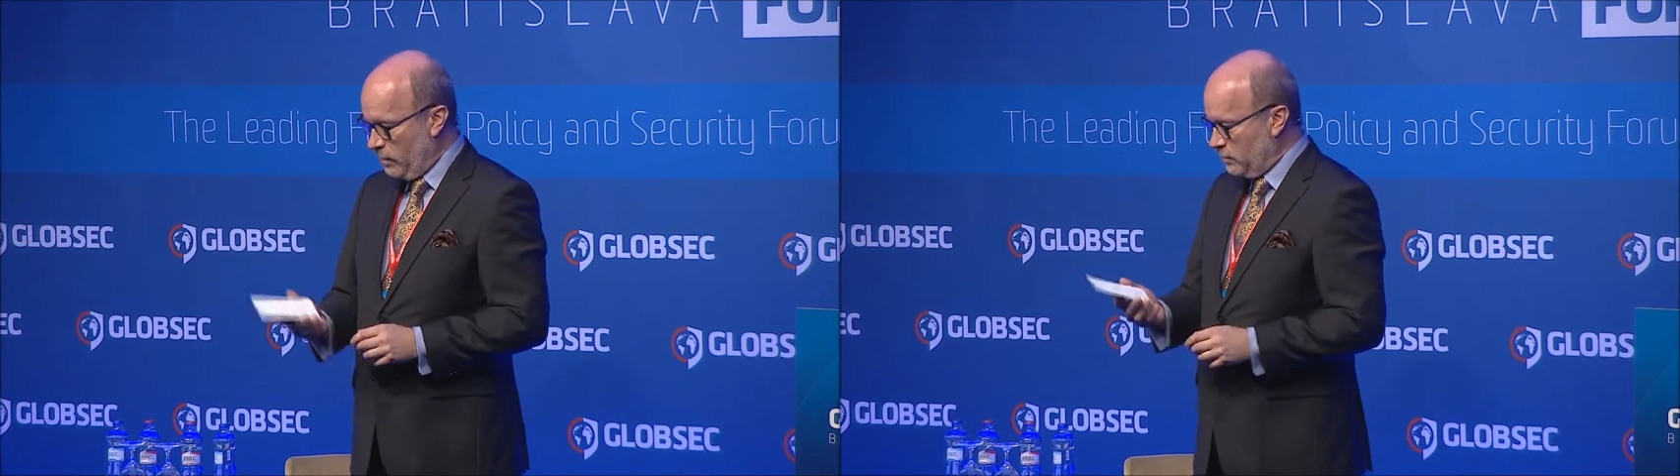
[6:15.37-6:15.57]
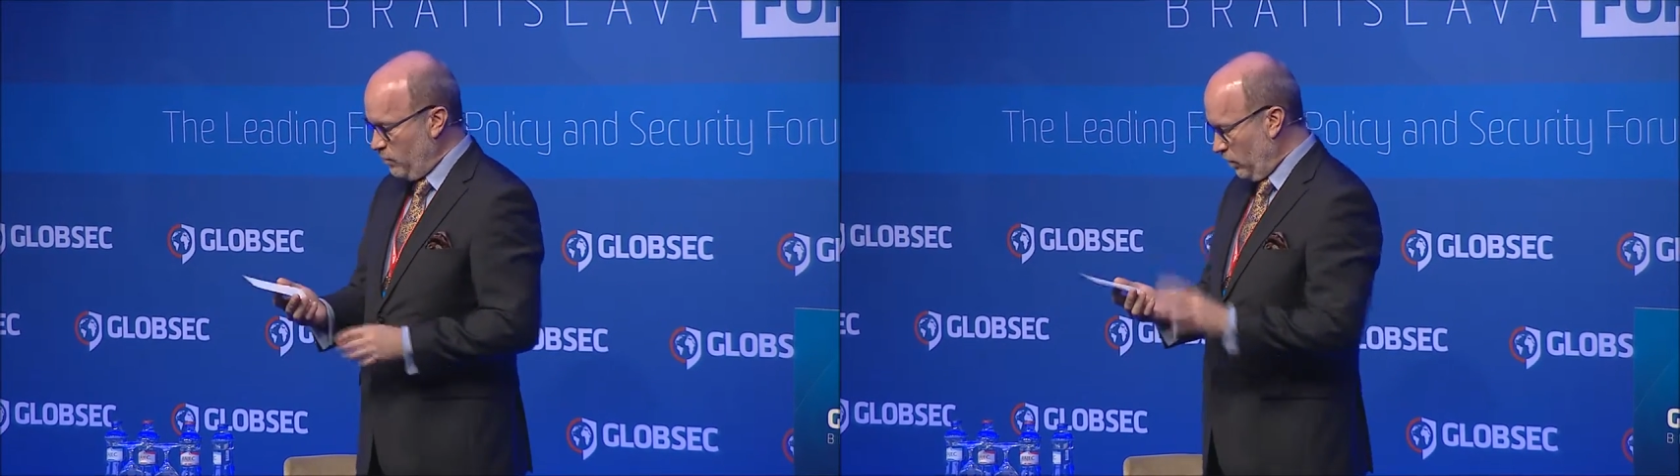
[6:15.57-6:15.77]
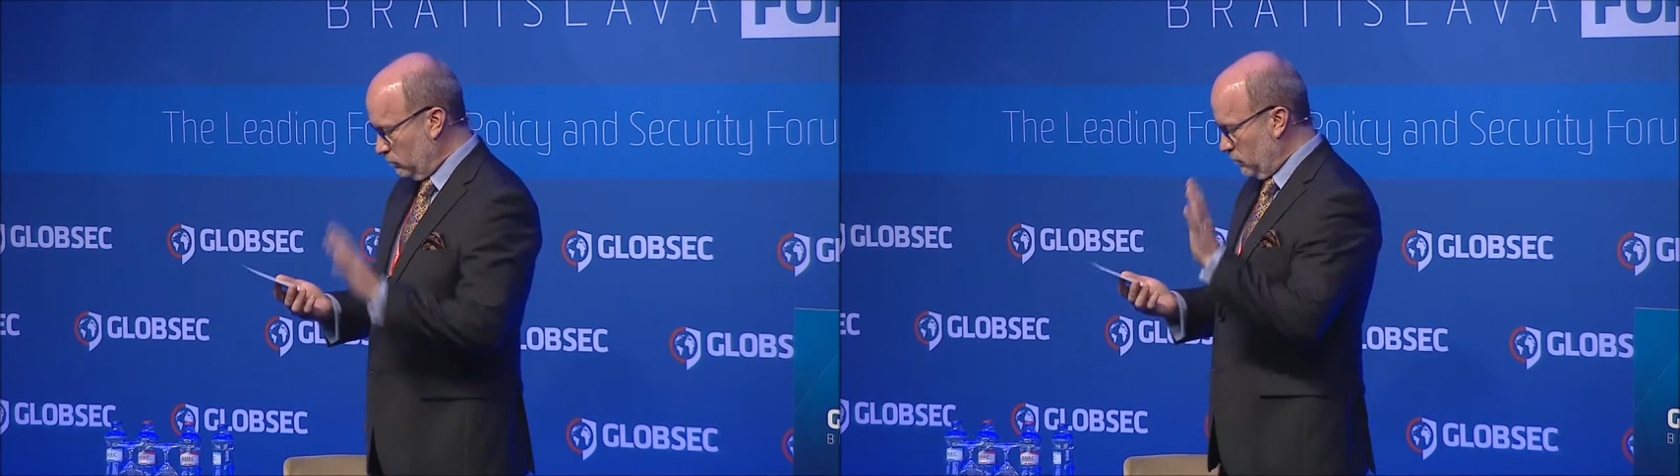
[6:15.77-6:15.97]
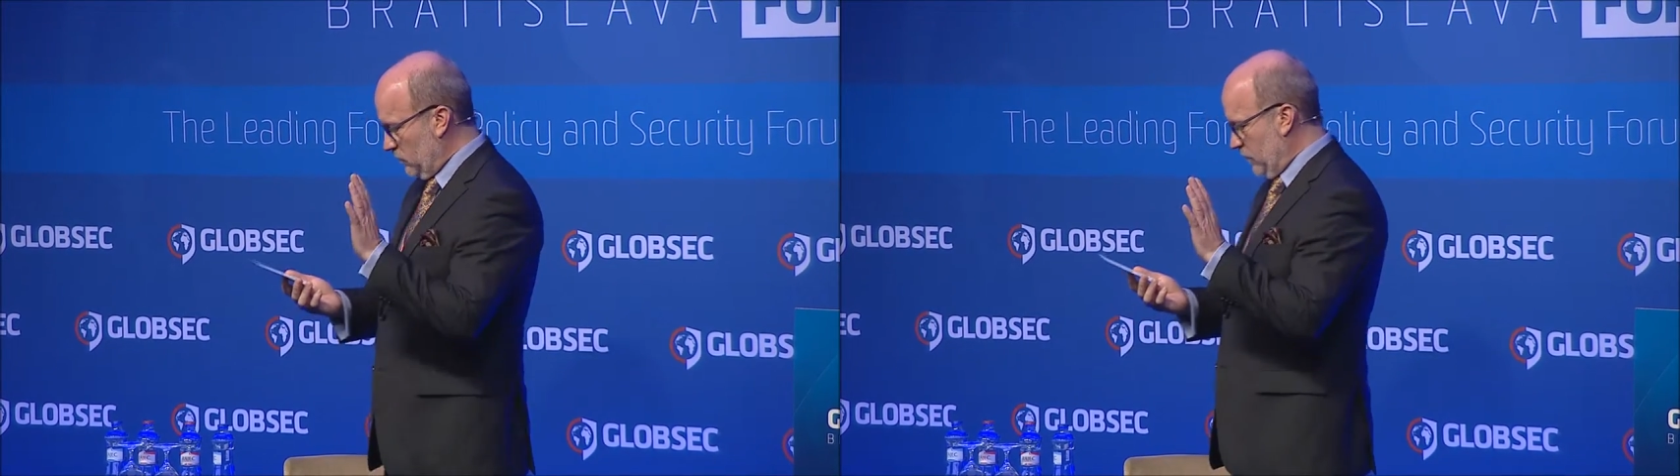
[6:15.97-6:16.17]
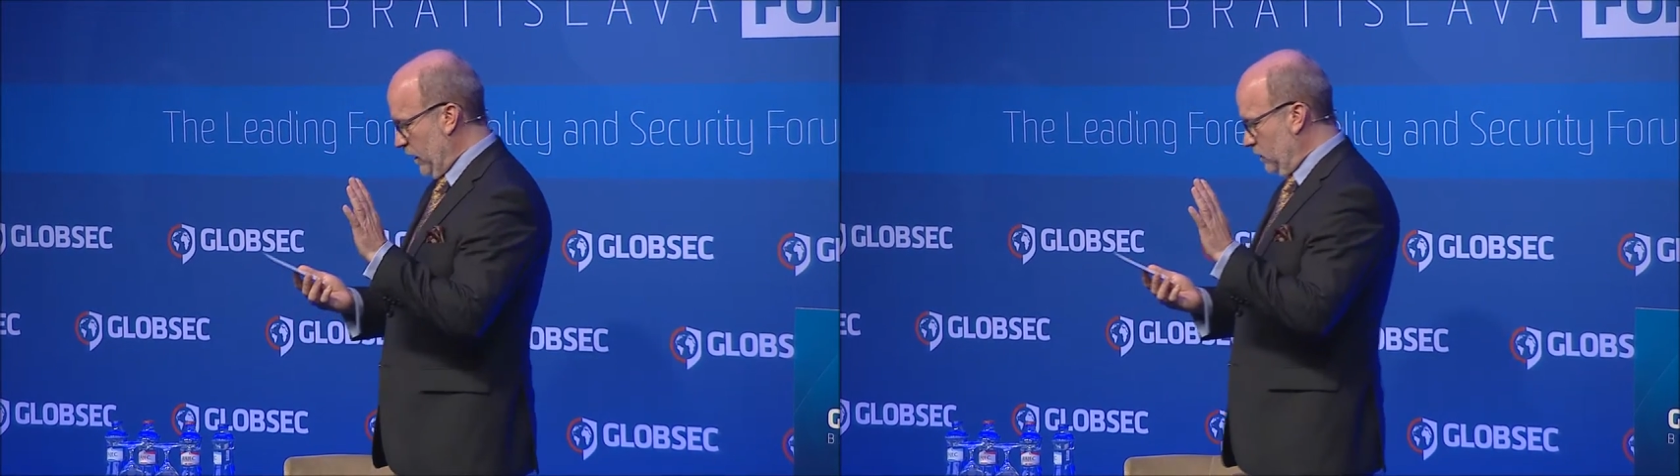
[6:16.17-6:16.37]
Small
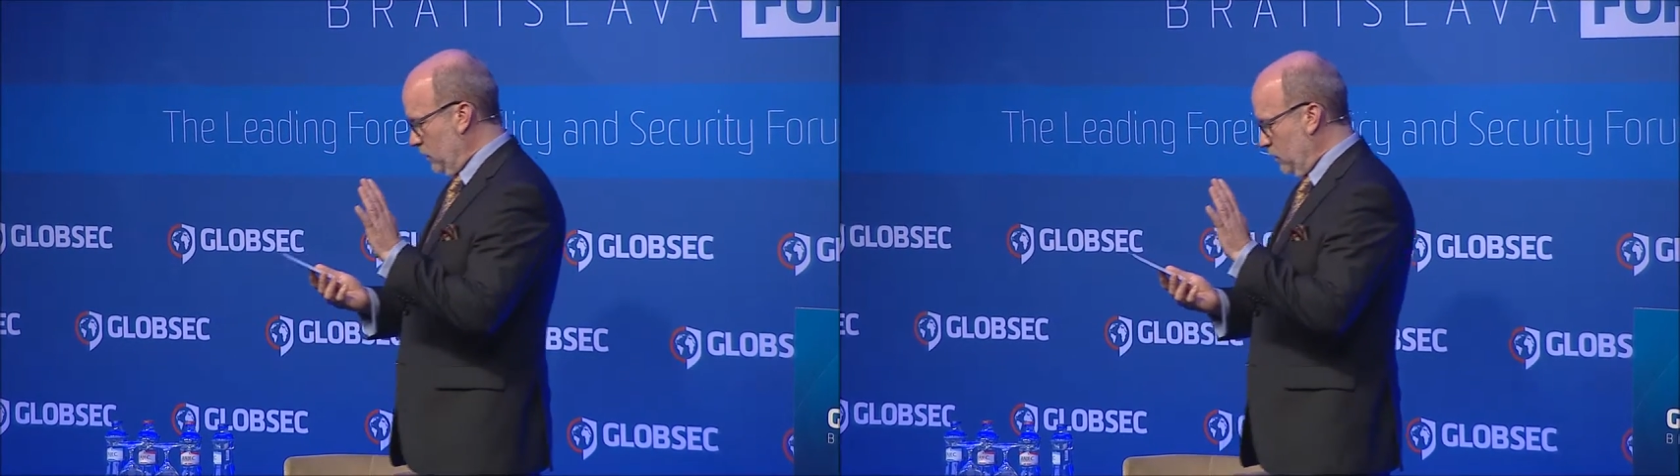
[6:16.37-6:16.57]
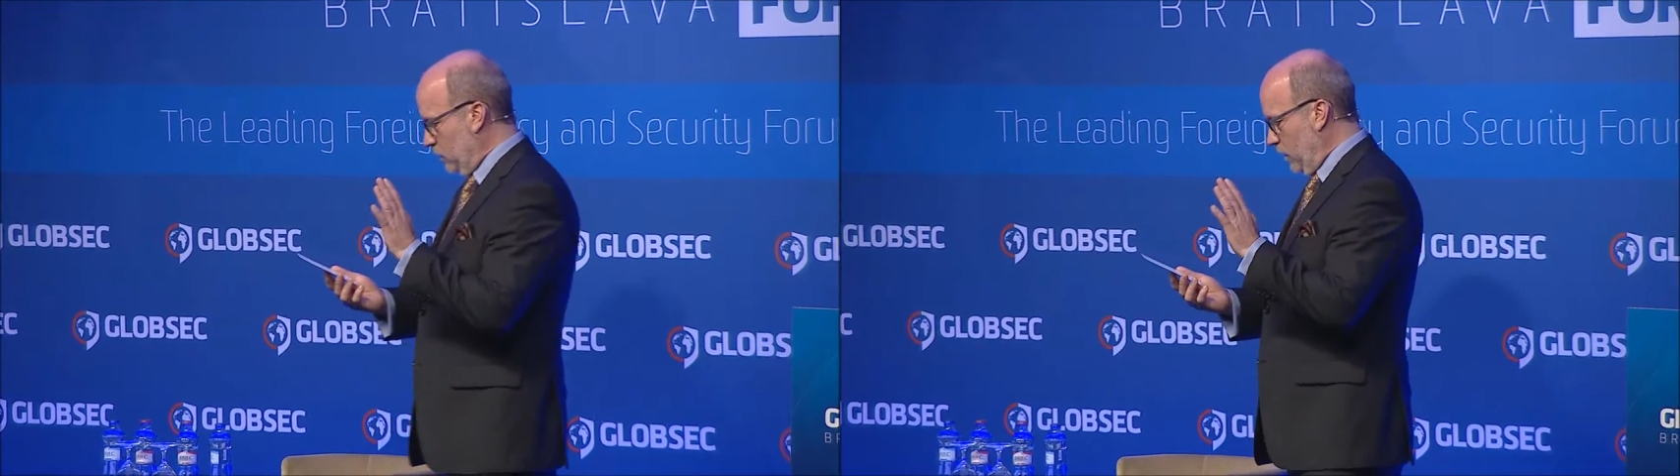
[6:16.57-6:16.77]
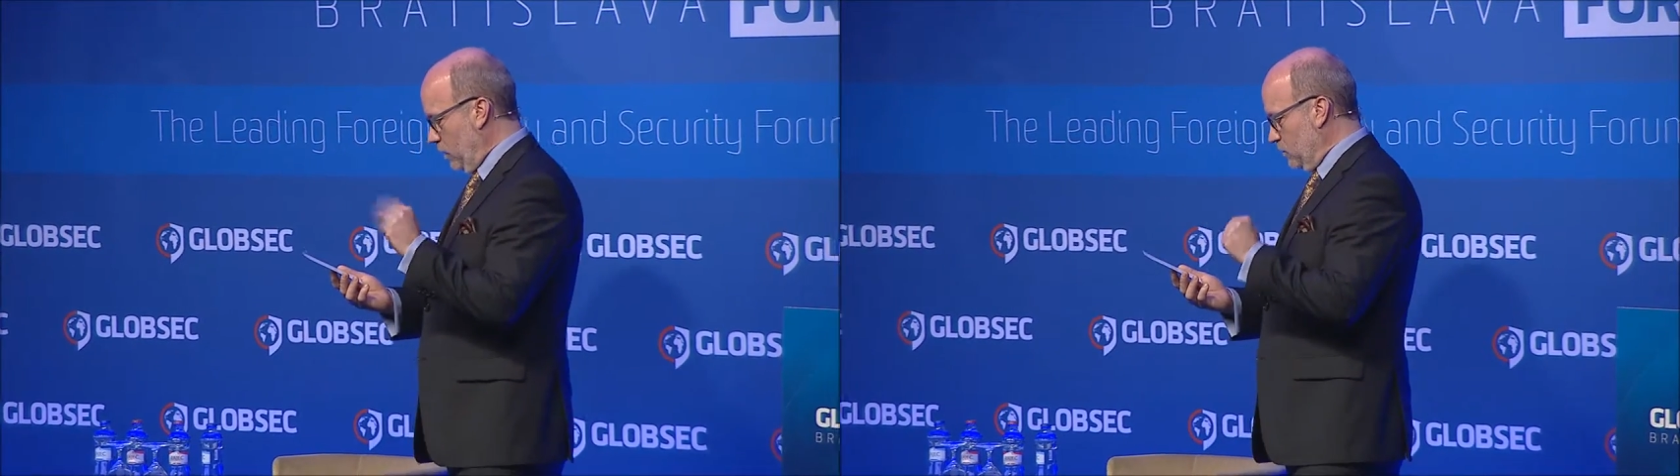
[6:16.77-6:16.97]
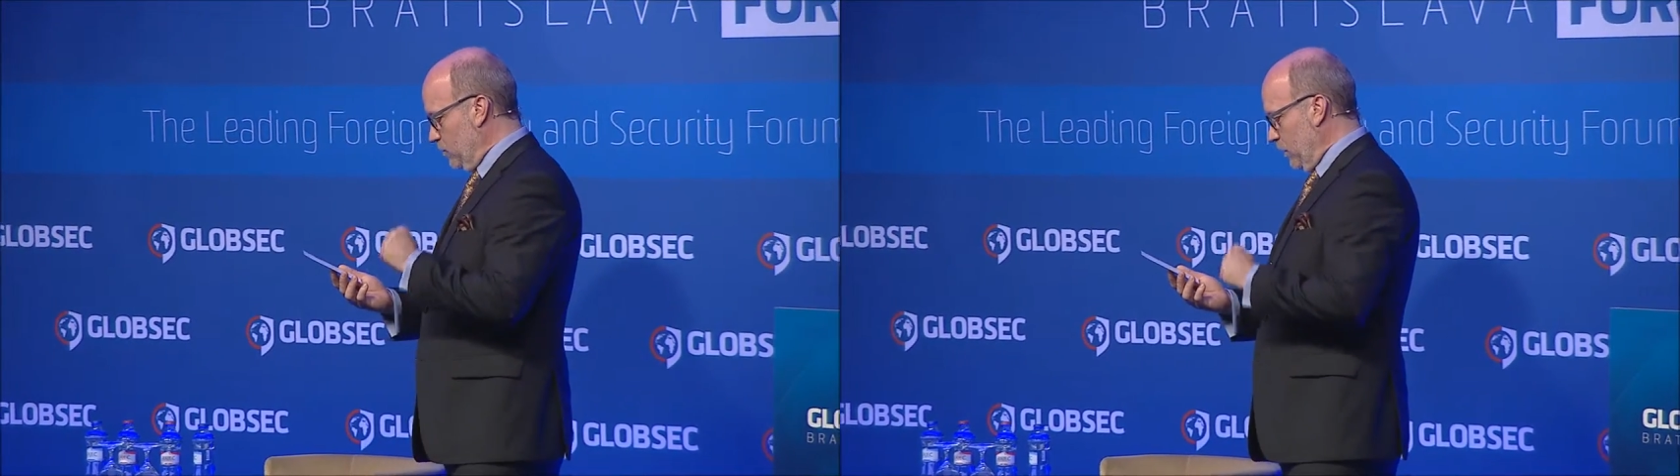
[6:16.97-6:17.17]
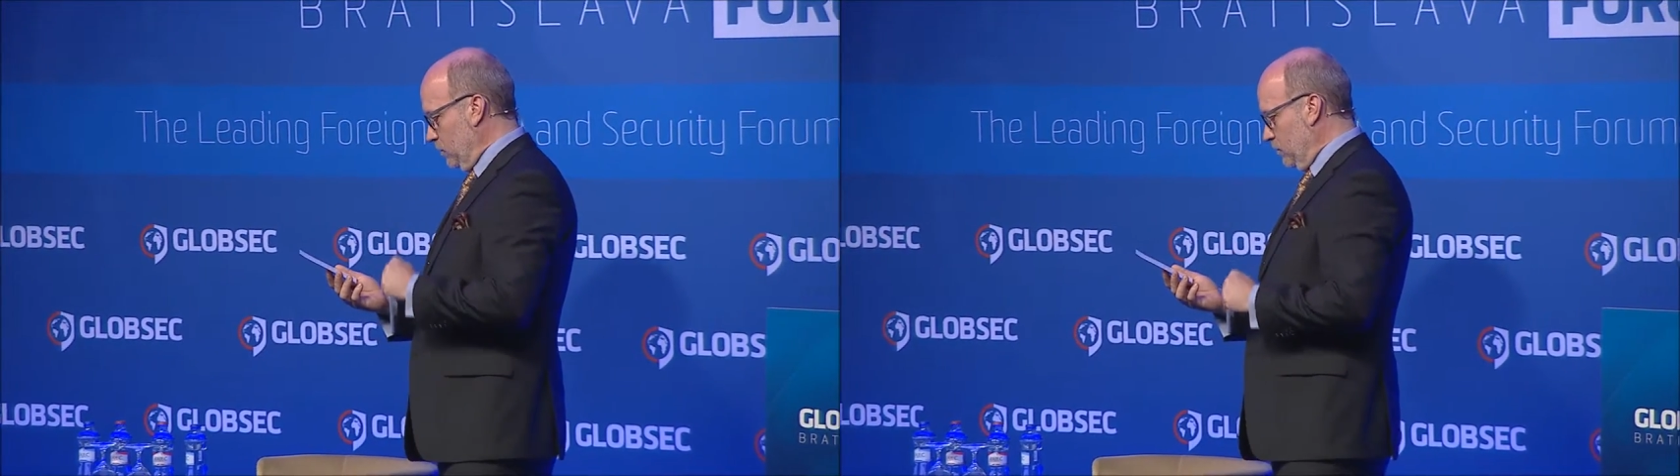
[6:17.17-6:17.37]
technical
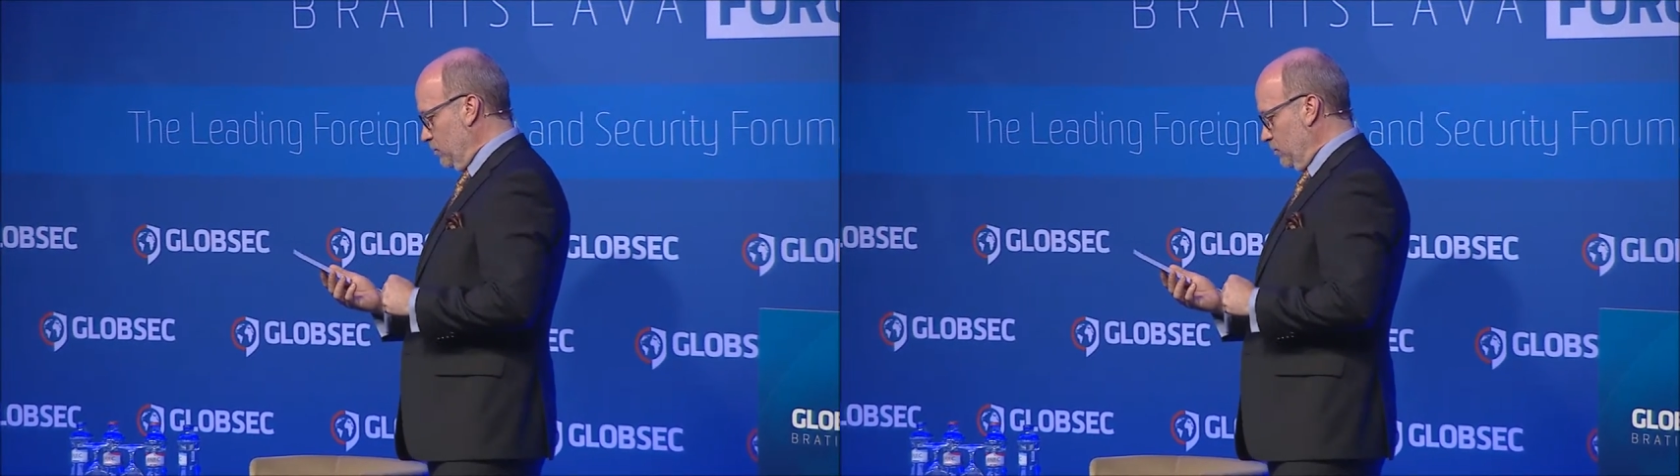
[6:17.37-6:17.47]
announcement.